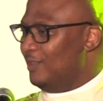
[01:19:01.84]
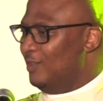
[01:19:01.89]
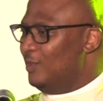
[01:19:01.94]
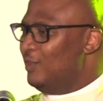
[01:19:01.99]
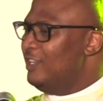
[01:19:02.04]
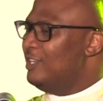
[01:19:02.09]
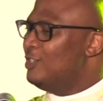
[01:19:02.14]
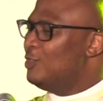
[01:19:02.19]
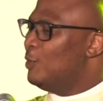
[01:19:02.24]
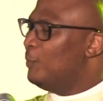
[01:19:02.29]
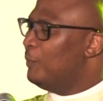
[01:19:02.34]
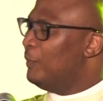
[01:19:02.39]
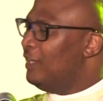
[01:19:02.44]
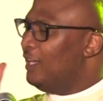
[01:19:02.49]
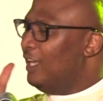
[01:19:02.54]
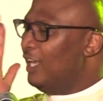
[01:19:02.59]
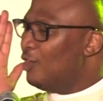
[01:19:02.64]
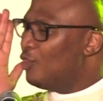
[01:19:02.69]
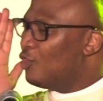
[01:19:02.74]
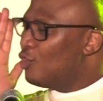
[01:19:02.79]
You need to
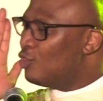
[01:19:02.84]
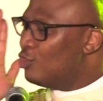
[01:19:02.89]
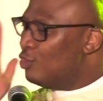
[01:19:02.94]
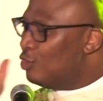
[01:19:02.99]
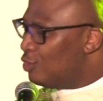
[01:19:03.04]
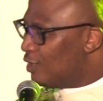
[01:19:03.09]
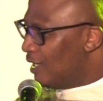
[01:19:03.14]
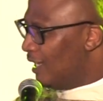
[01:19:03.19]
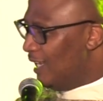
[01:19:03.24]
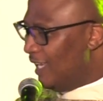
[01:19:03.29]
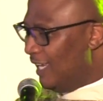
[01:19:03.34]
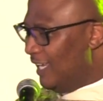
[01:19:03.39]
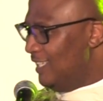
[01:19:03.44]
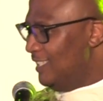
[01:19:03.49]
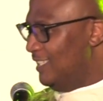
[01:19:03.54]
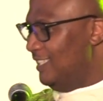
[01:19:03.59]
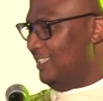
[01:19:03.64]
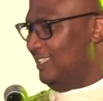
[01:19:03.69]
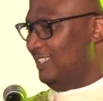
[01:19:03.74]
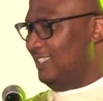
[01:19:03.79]
be a good
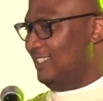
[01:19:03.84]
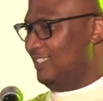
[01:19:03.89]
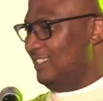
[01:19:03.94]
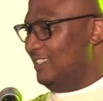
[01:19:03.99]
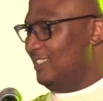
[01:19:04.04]
lady,